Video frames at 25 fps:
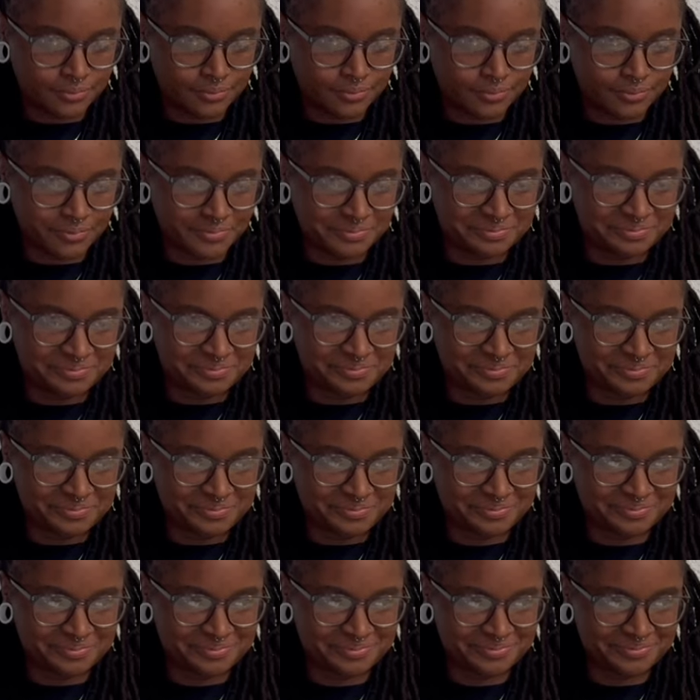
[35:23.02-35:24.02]

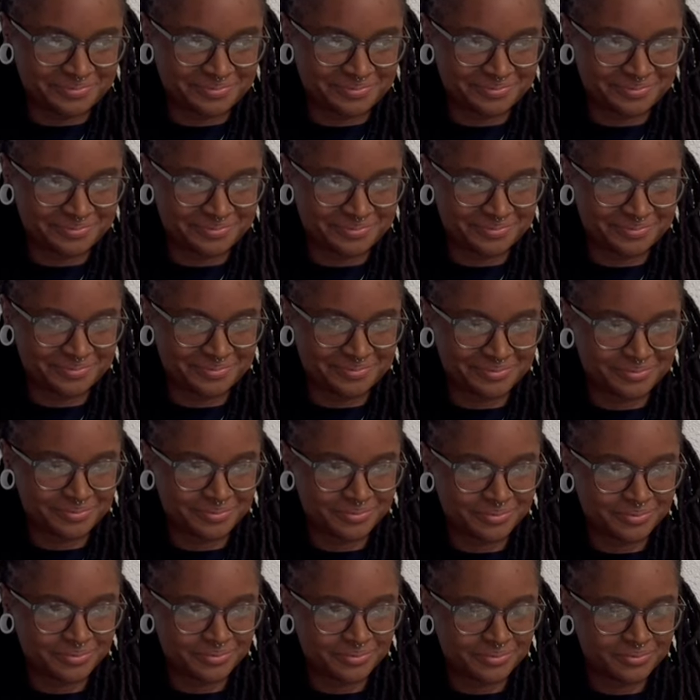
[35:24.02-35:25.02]

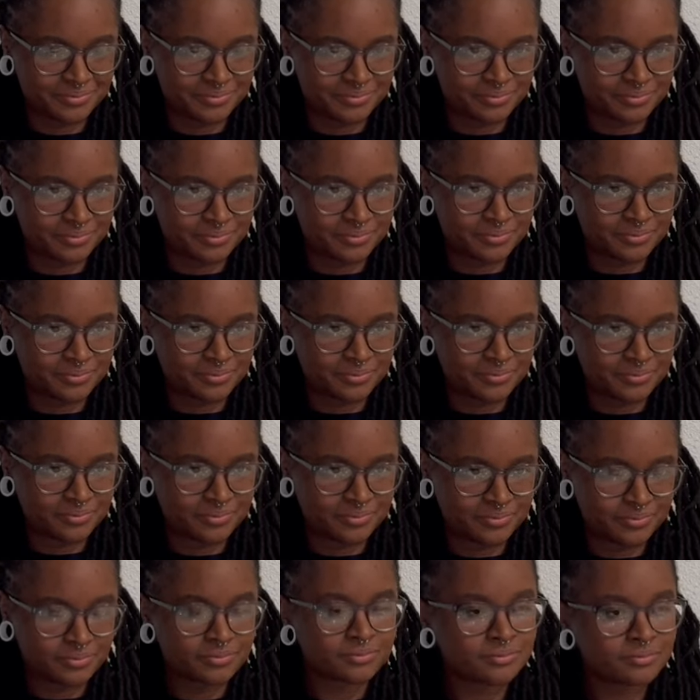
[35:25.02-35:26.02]

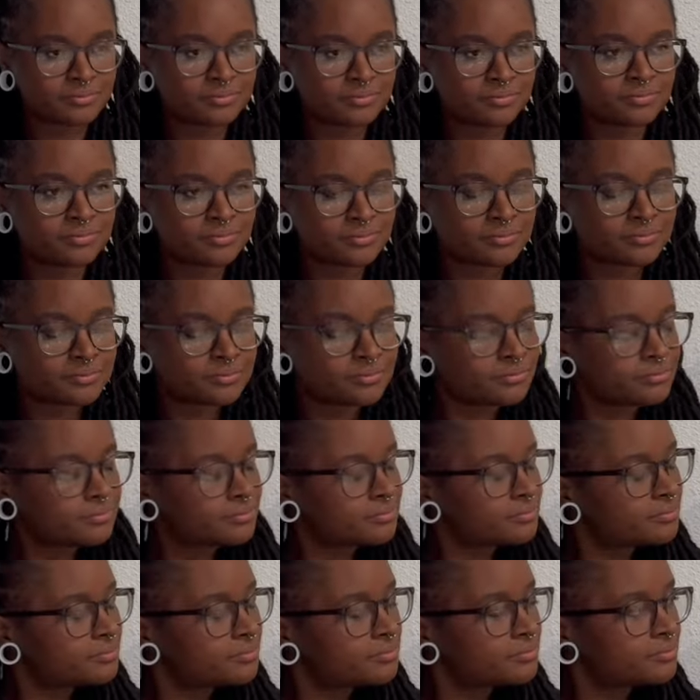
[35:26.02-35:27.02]

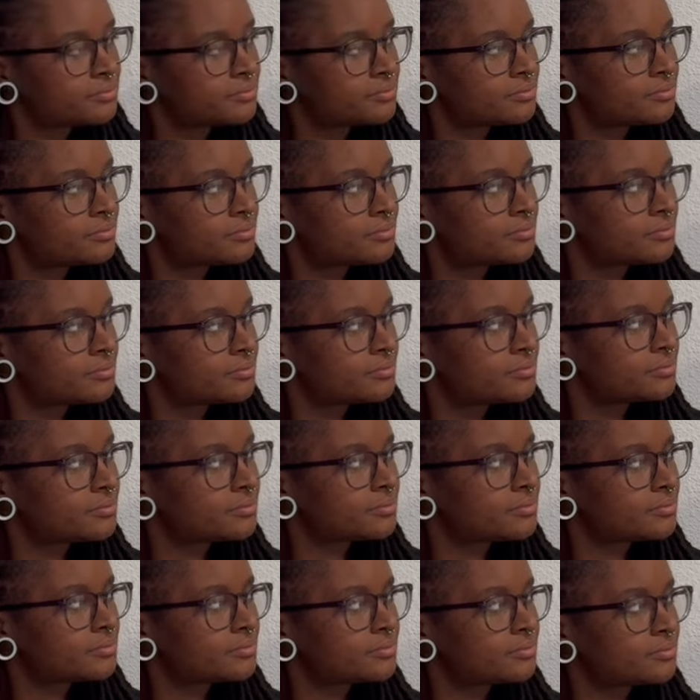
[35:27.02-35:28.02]
(not speaking)